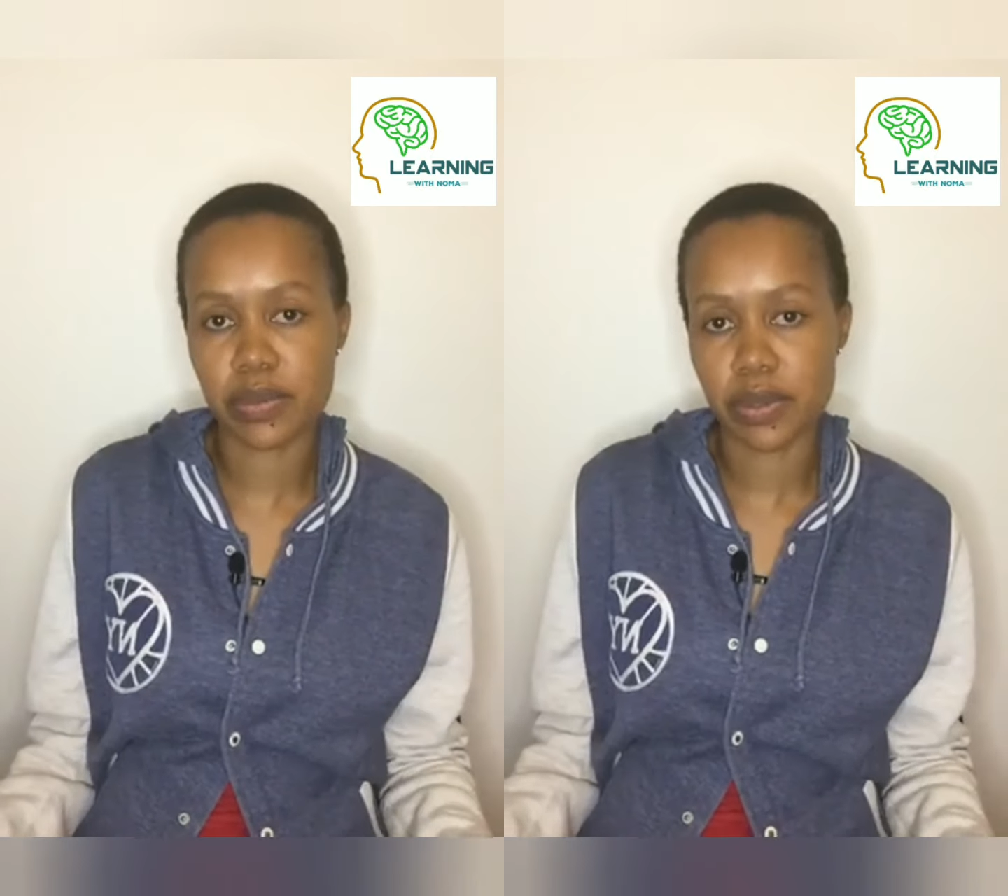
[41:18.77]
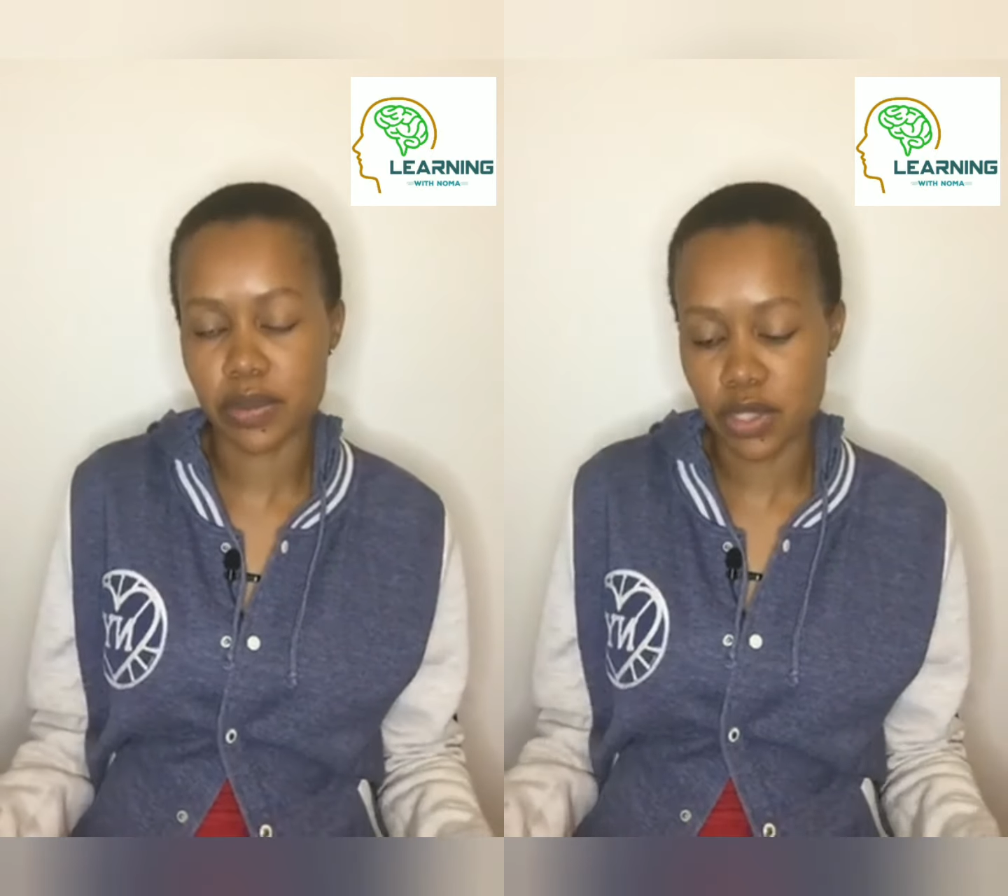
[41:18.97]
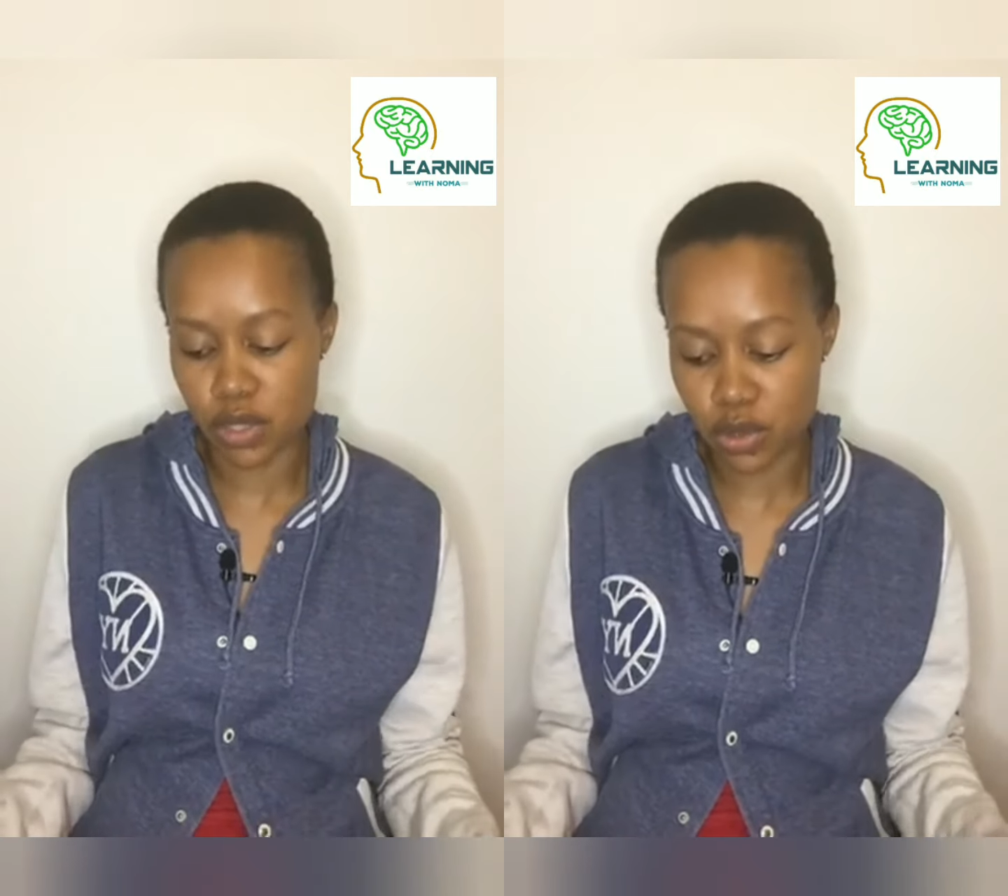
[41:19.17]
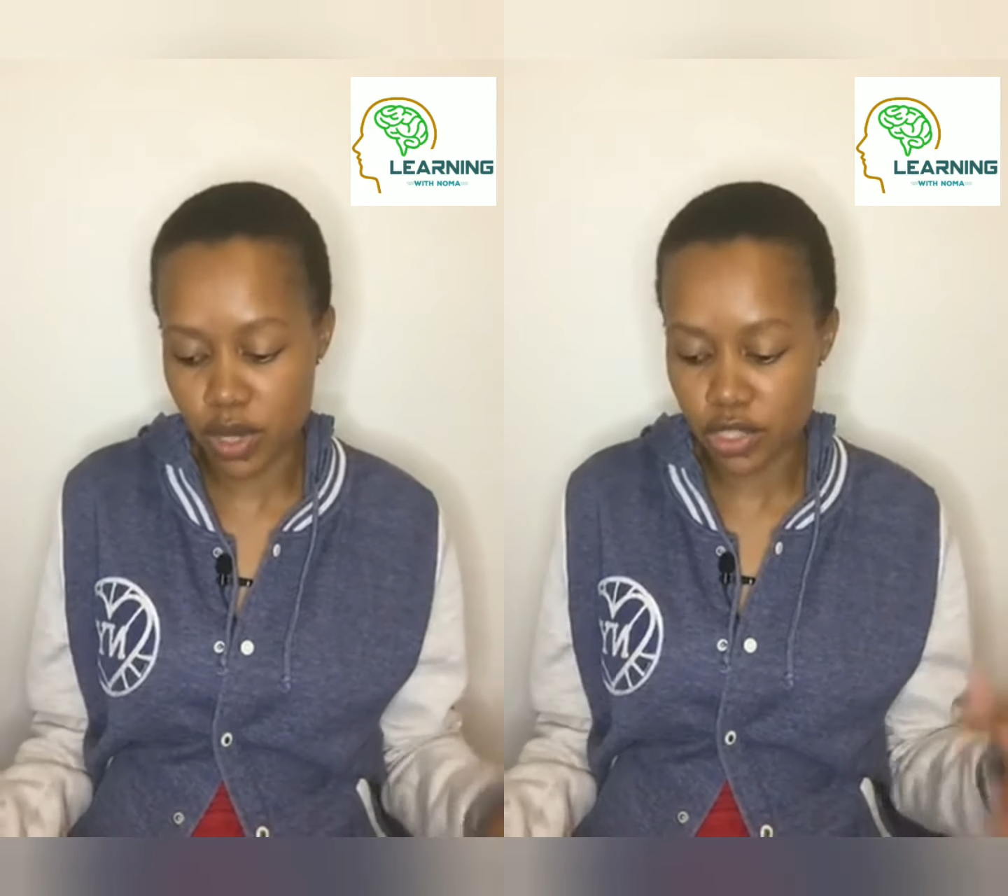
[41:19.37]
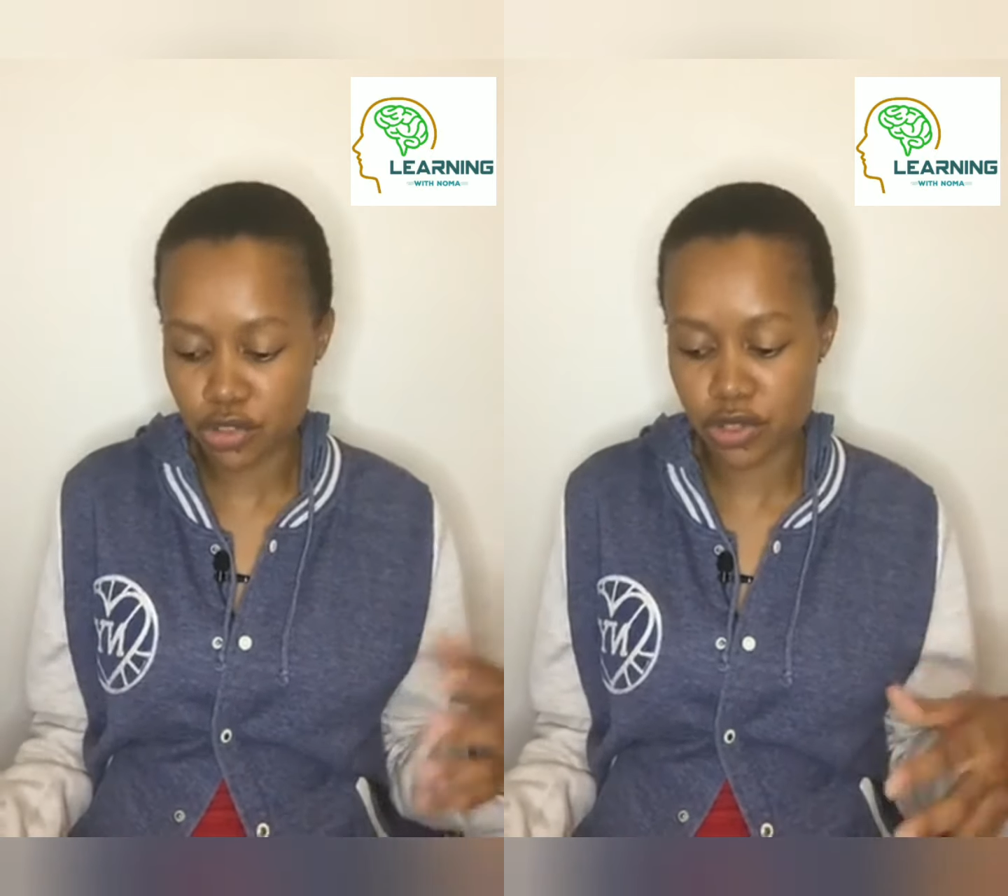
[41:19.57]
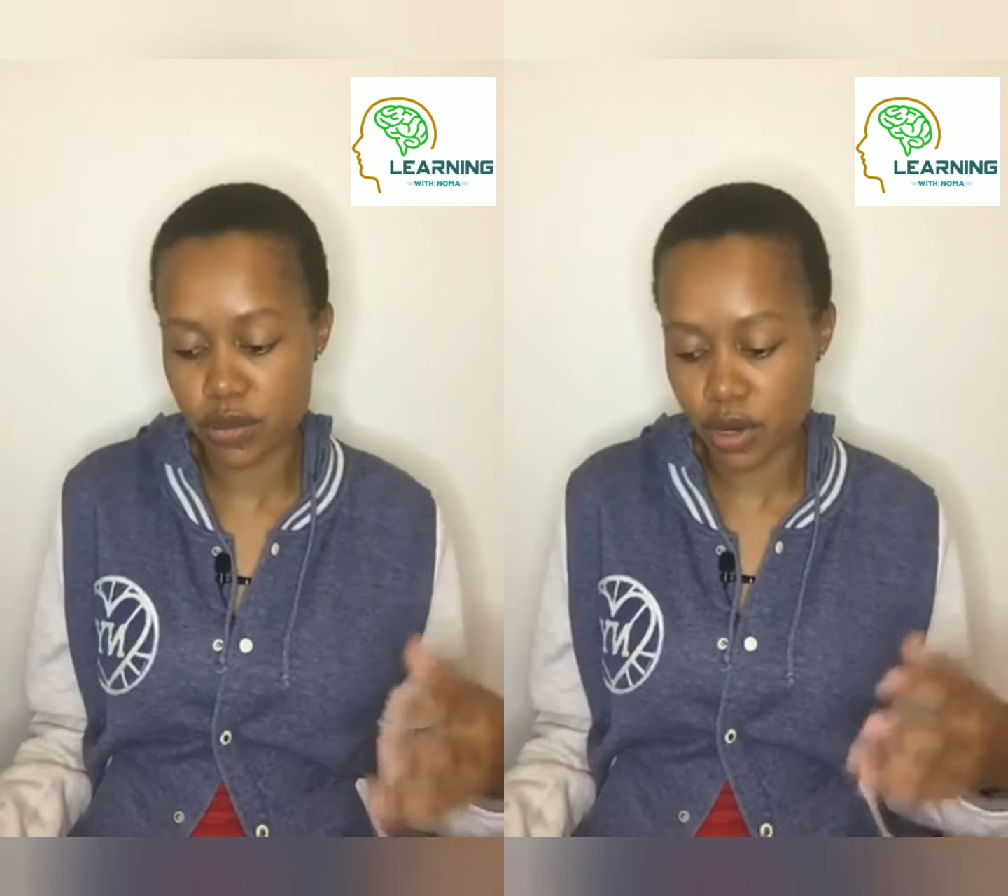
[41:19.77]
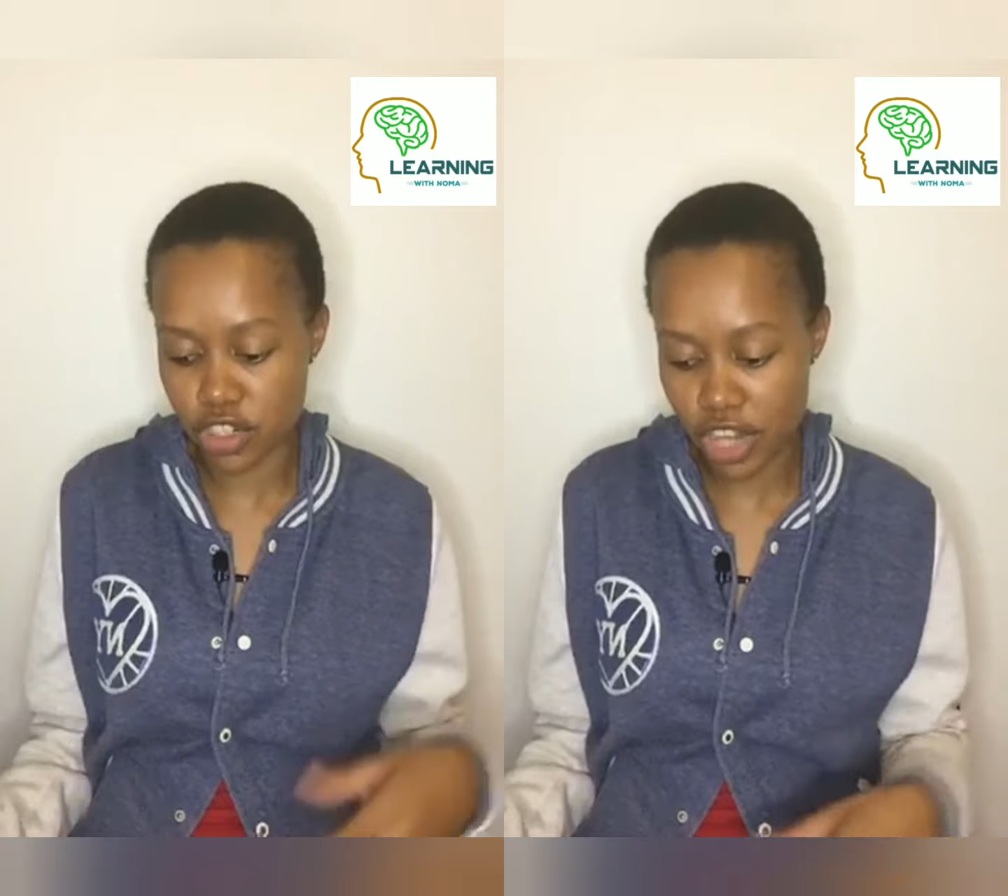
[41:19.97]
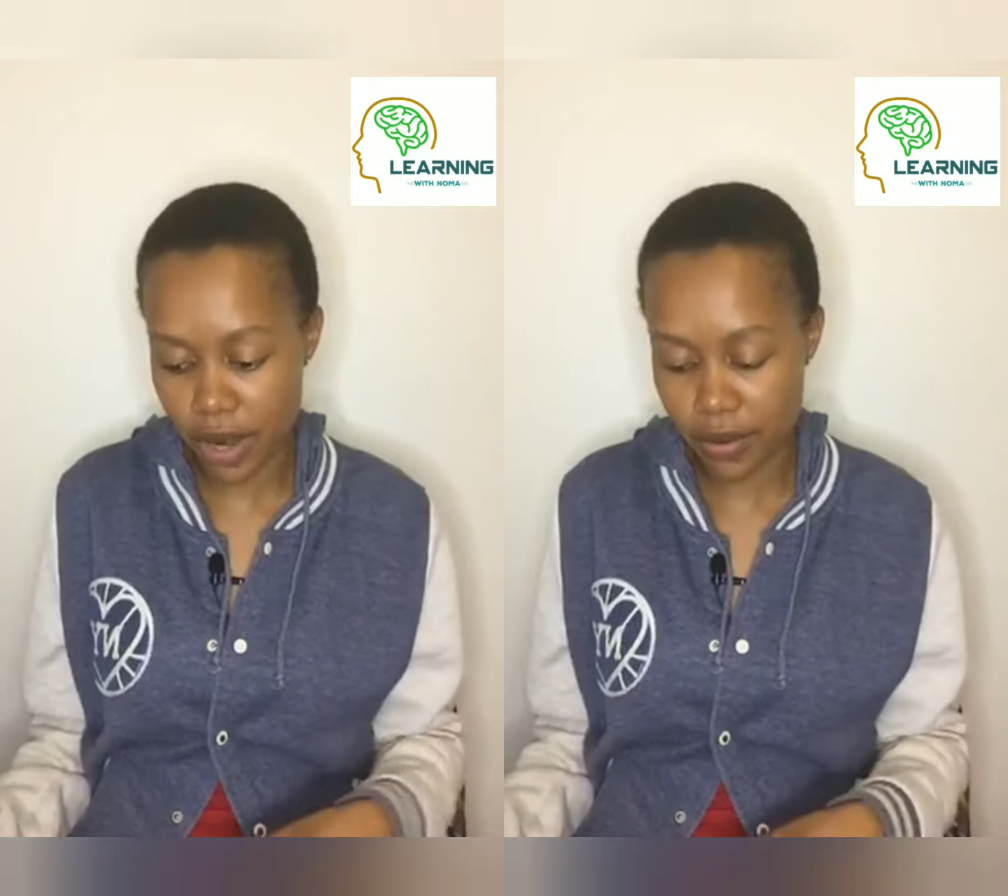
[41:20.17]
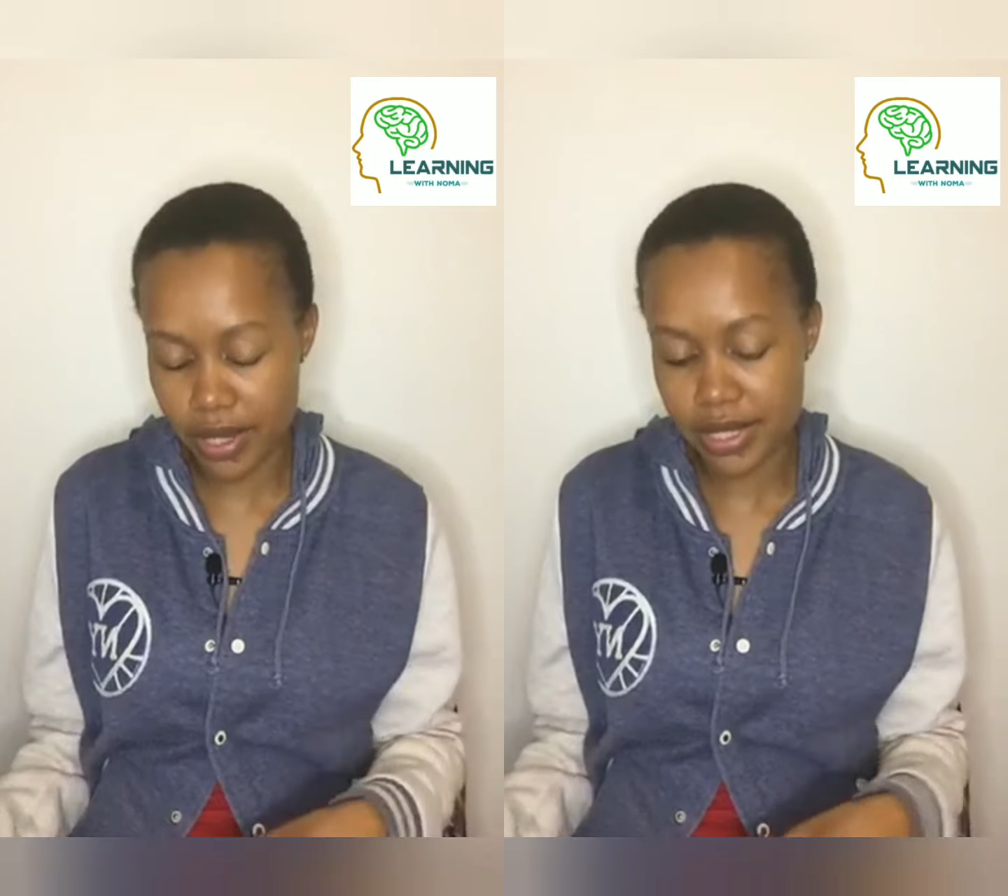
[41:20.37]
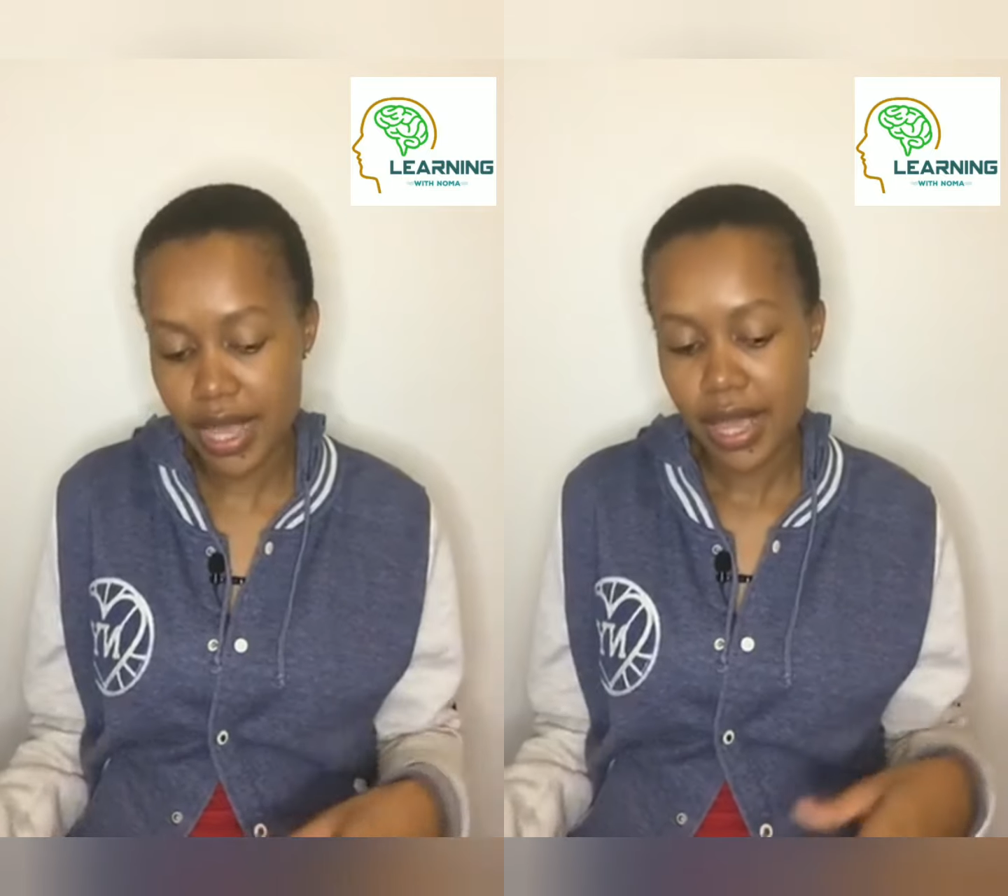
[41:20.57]
when we do a stream on
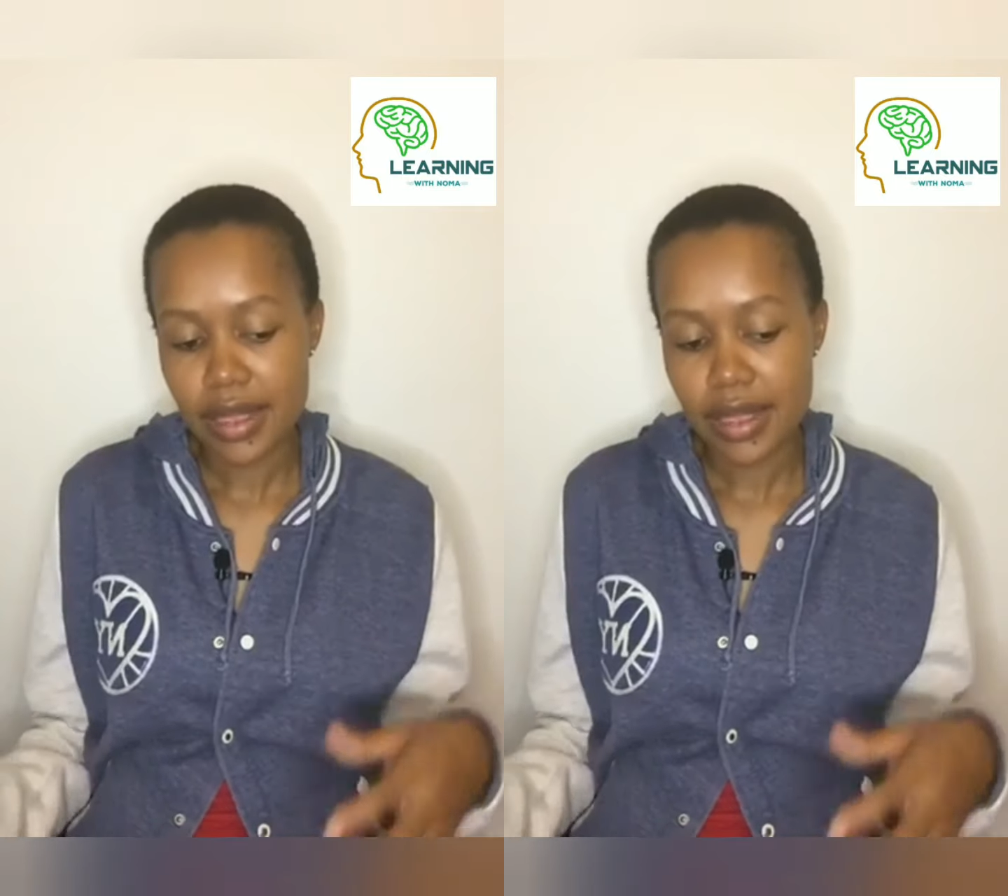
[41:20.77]
chakras.